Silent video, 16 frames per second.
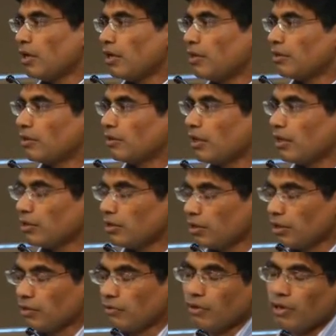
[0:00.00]
And then
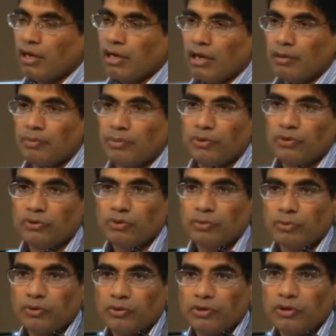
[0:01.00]
it will help you to
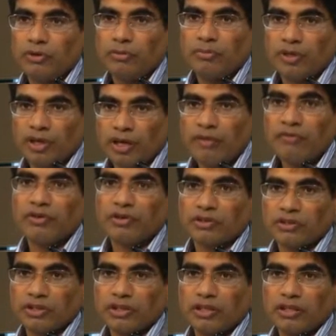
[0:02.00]
put your
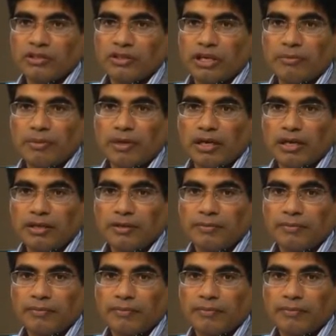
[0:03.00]
behaviors in the same line.